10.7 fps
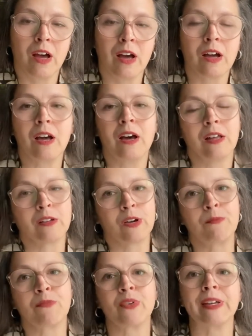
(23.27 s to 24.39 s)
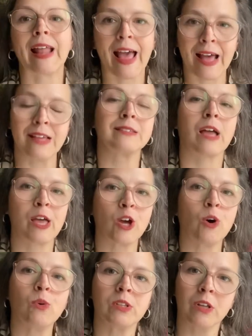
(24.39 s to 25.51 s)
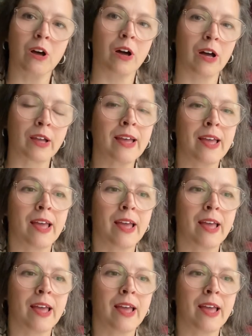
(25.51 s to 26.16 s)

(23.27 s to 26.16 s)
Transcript: color and print as I go along,